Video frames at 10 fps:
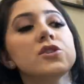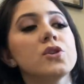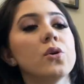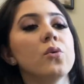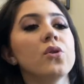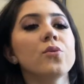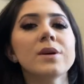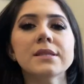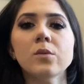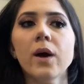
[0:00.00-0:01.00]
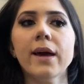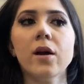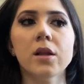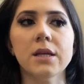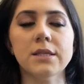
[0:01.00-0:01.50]
So the reason why I
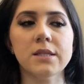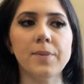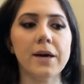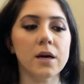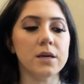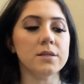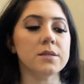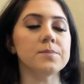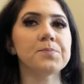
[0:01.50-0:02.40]
got this is because